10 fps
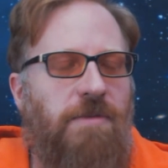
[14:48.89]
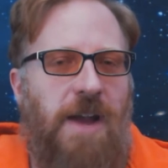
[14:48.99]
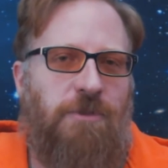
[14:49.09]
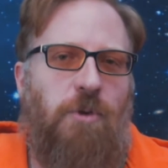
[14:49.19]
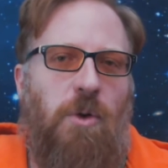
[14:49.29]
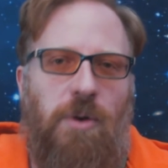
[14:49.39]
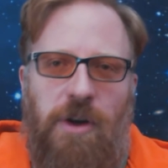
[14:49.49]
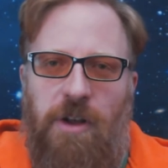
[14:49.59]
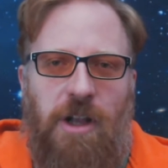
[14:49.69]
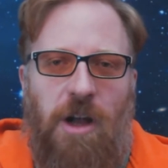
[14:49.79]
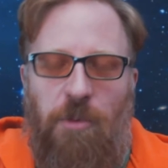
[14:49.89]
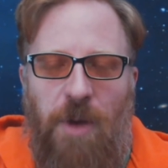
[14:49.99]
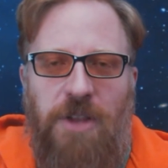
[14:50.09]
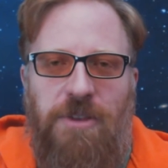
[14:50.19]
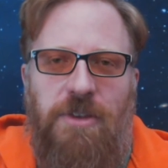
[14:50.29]
Fast forward a couple
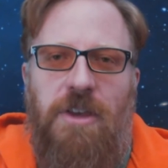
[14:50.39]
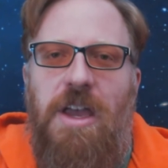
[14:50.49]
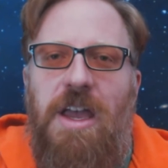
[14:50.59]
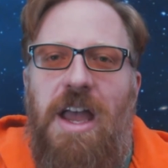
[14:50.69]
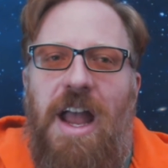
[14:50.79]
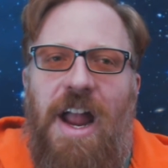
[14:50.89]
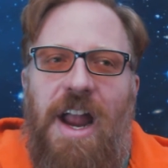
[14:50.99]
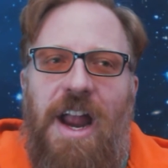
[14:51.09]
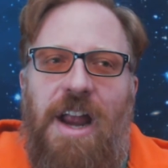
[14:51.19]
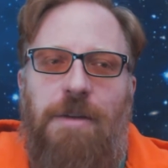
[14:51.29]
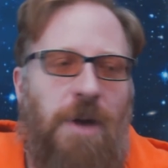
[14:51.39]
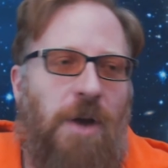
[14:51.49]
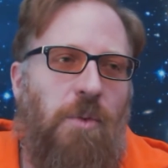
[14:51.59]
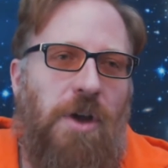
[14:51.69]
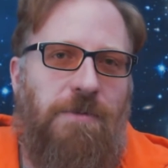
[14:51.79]
months, and
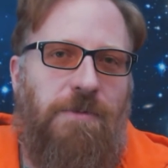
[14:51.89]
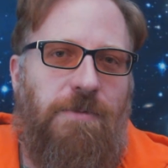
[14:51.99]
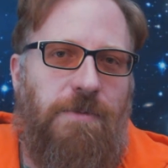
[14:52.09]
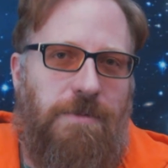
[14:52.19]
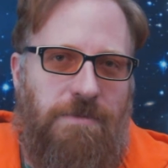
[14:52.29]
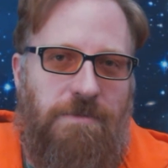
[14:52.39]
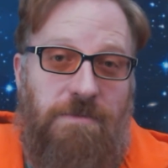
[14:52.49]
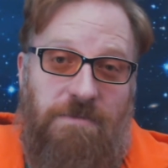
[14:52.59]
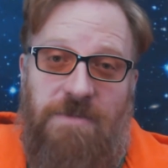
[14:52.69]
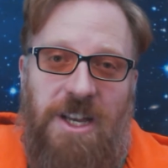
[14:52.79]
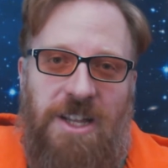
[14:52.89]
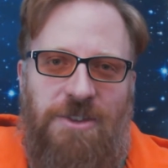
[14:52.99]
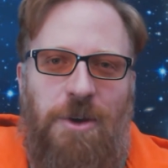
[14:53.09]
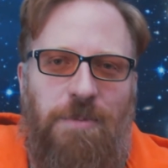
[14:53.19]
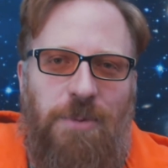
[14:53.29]
my wife
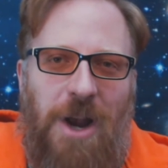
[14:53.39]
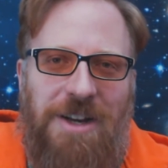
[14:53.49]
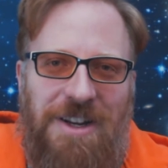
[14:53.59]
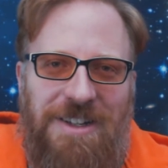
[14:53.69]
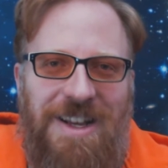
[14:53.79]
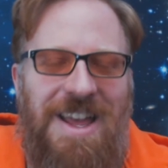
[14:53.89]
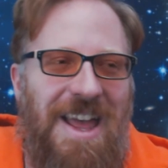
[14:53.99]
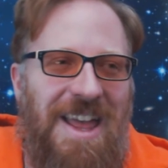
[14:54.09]
ends up pregnant.